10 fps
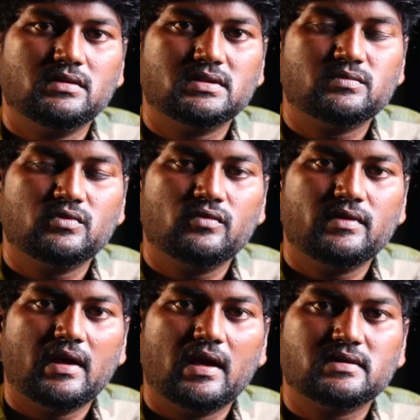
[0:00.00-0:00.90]
This
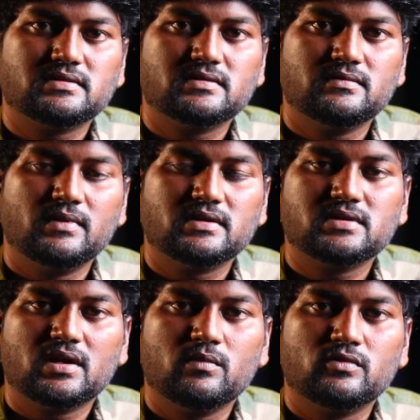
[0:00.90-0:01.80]
movie has
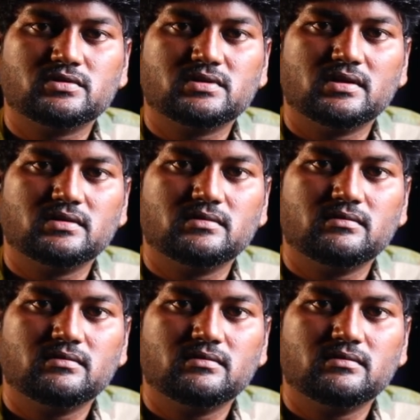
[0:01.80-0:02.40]
mixed emotion,